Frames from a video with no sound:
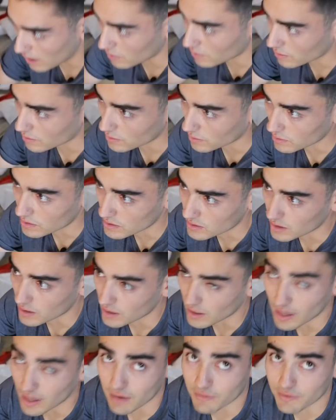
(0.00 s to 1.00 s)
know, just kind of
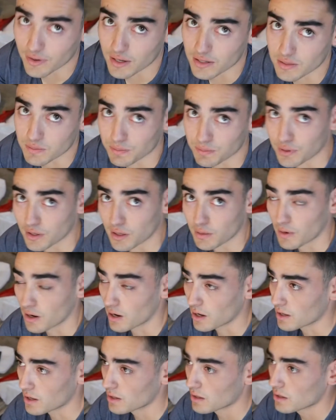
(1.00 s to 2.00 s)
half-assed put them
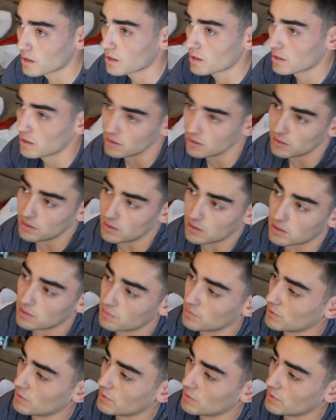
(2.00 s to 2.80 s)
on. Could be